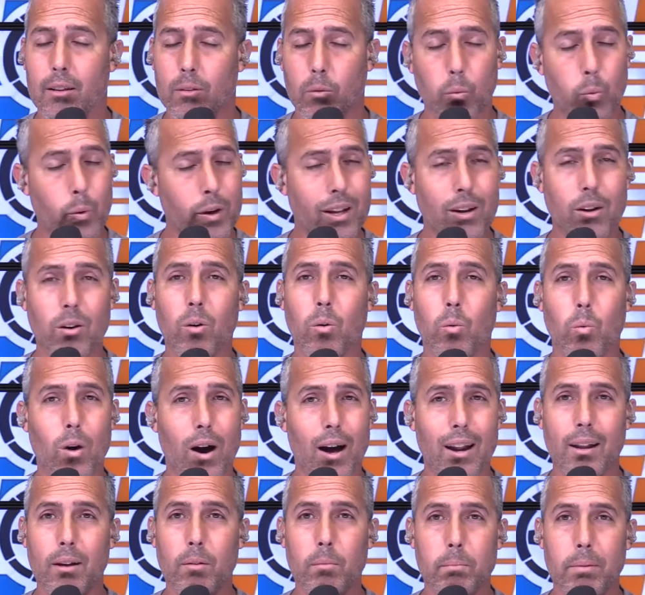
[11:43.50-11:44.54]
We don't
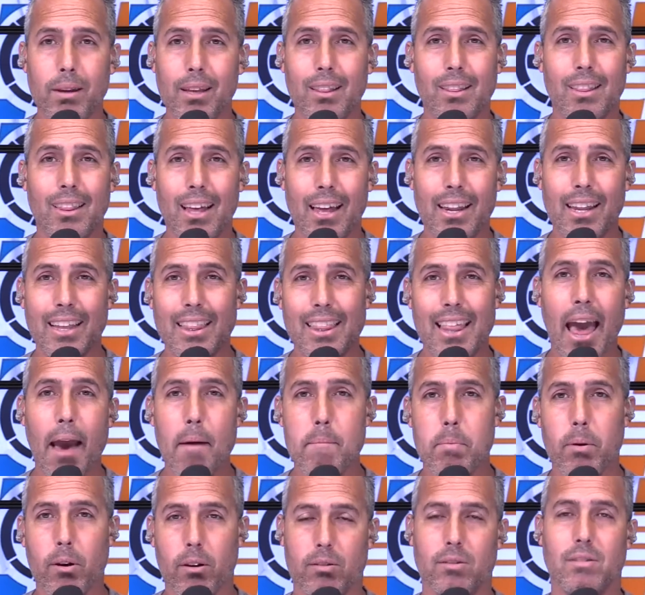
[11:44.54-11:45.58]
want to be letting
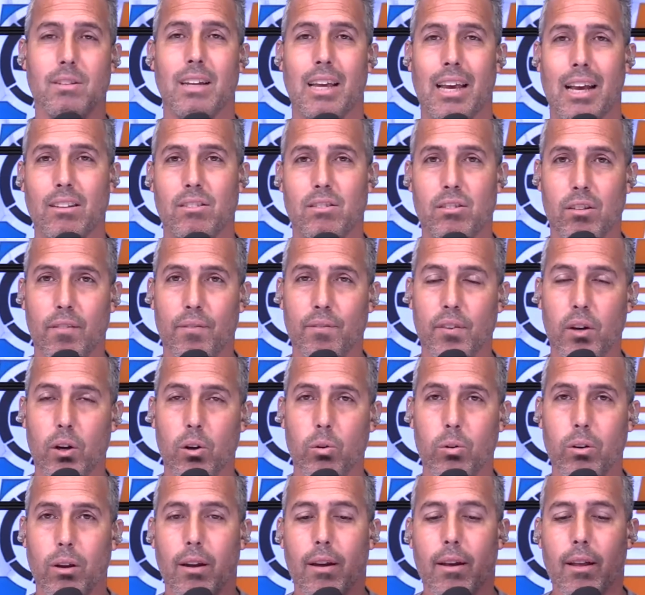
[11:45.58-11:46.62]
that person answer the
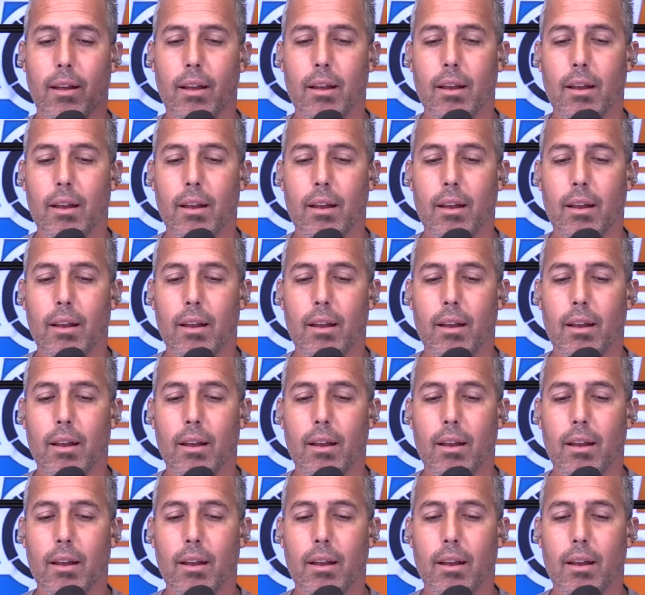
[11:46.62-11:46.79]
phone.